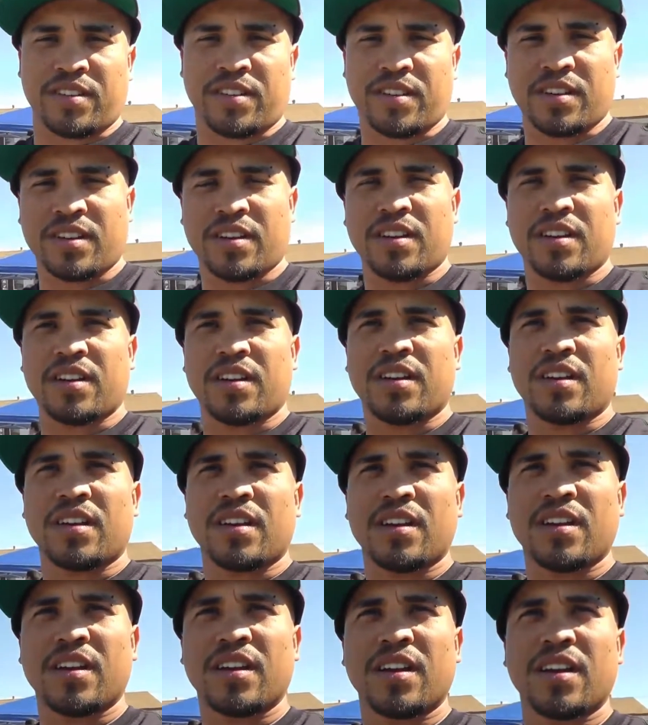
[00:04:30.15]
What is
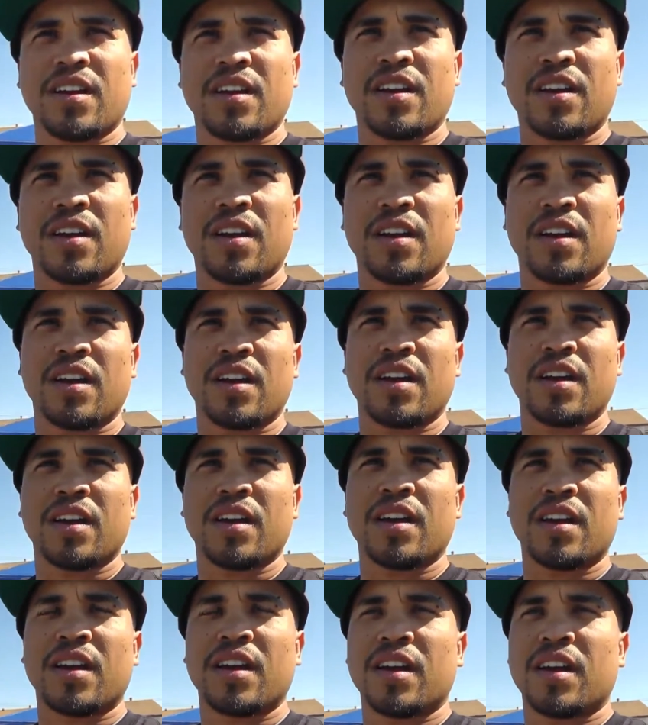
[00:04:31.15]
it going to cost if I'm a
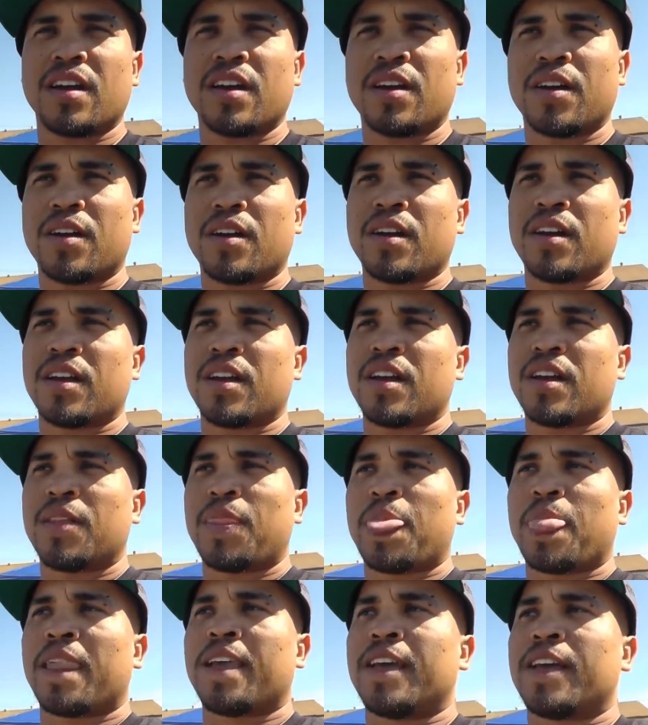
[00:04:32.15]
kid and I live wow. in Pomona, the
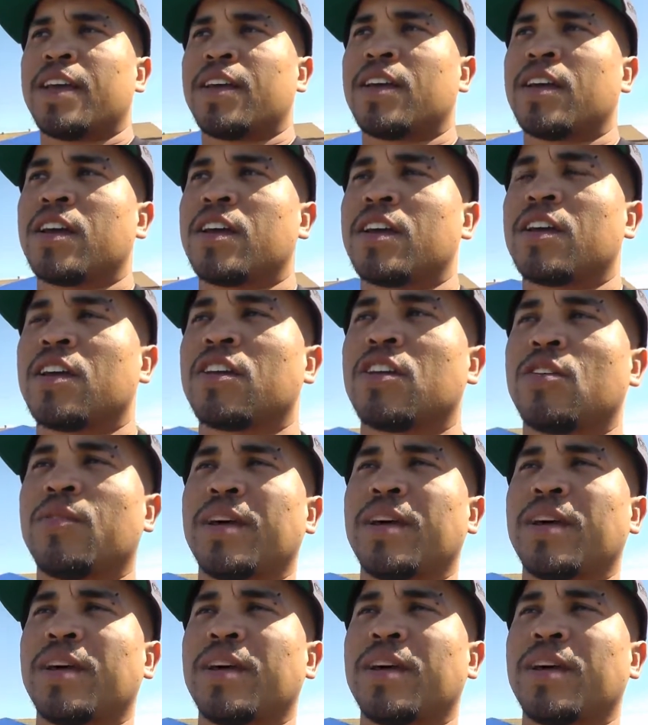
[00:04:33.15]
area, and I want to train here?